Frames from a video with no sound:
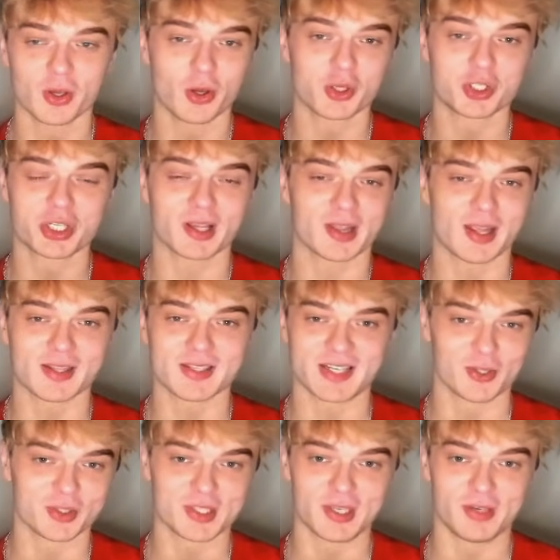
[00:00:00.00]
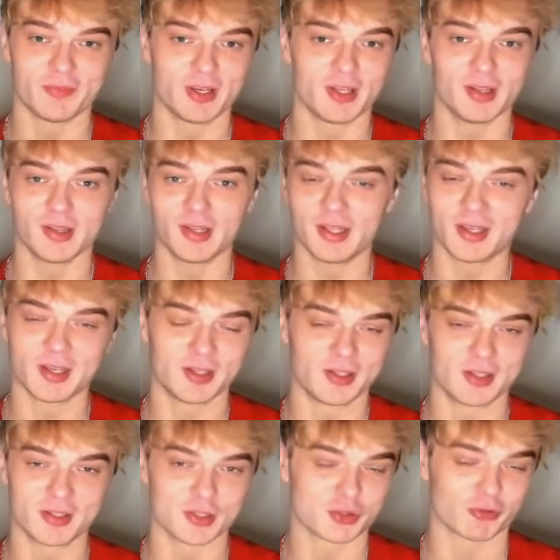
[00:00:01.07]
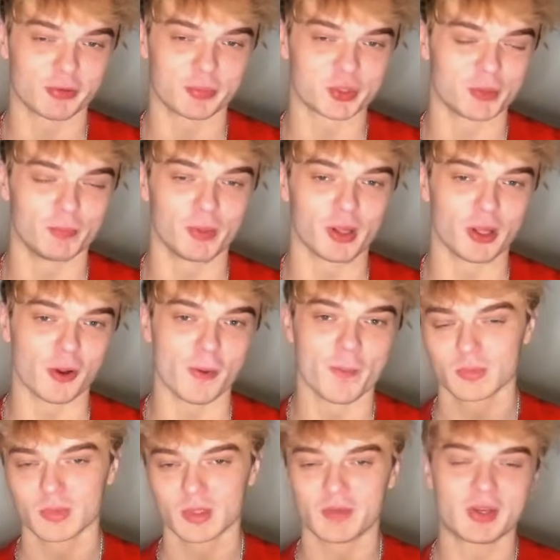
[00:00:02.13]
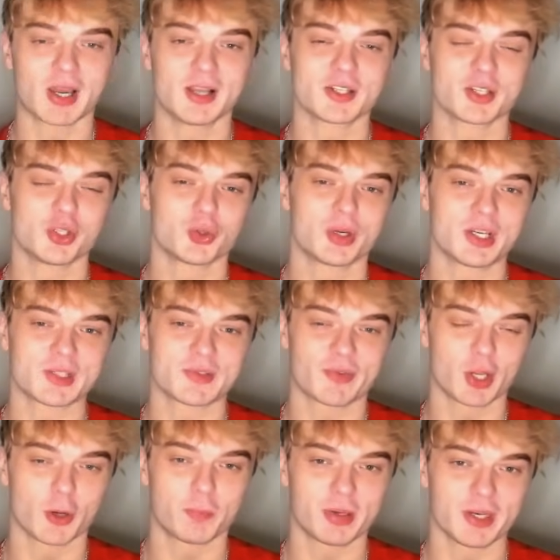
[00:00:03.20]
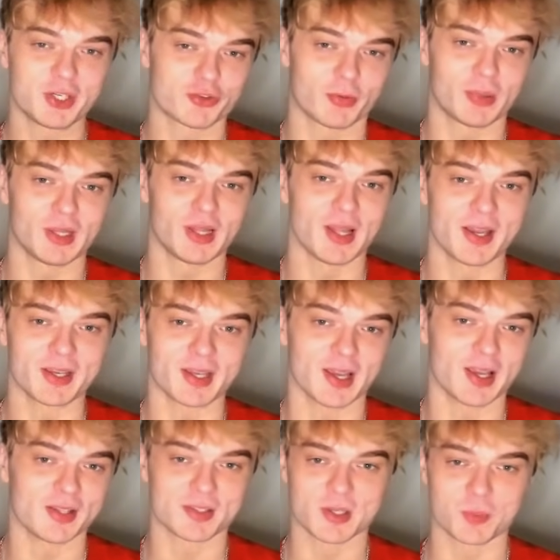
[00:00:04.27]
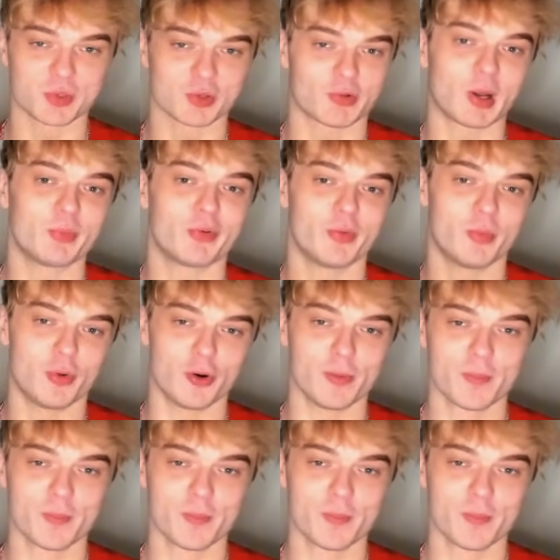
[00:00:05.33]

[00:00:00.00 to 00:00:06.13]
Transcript: go check that out in the link in the description below. If you guys enjoyed this video, please drop a like and subscribe for more.